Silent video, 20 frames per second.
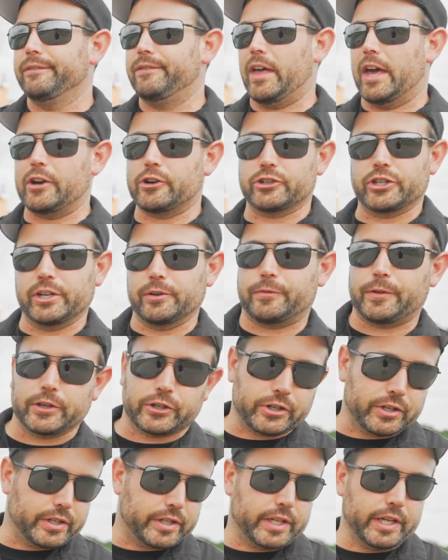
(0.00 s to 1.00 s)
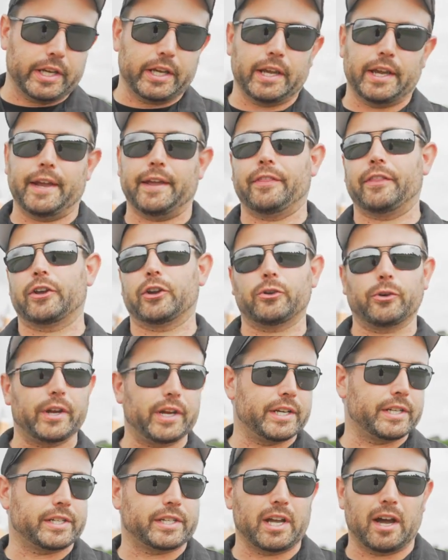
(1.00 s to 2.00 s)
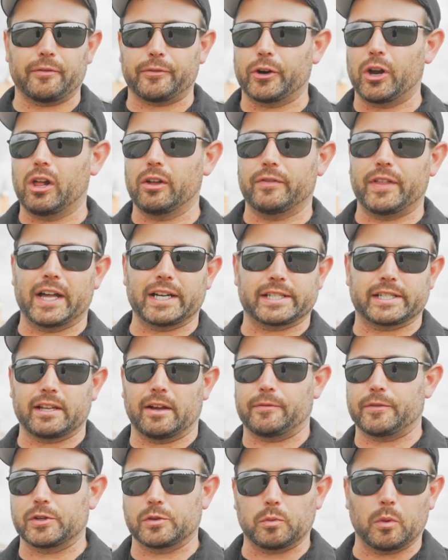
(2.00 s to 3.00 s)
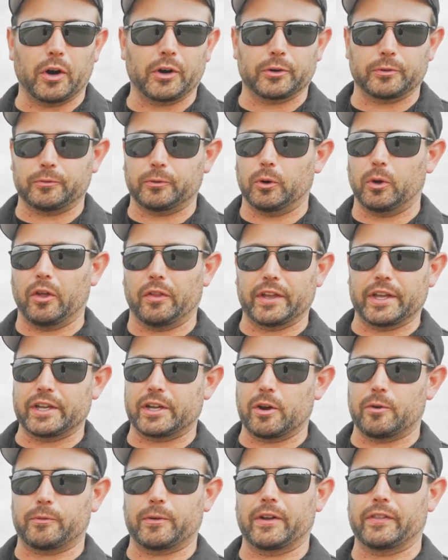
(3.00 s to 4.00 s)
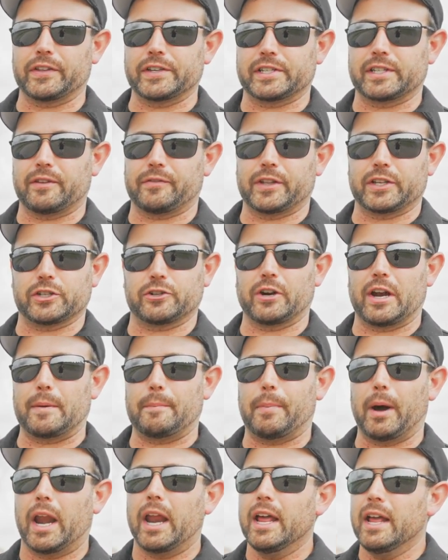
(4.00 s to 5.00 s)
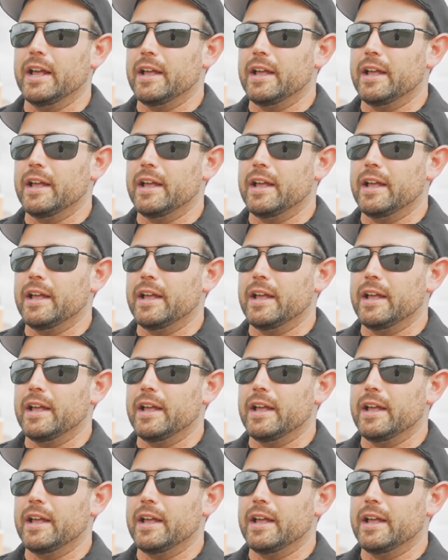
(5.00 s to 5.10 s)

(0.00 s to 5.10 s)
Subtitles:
energy efficiency and the green stuff, and all of that stuff is wonderful, all the eco-friendly stuff, that's great, but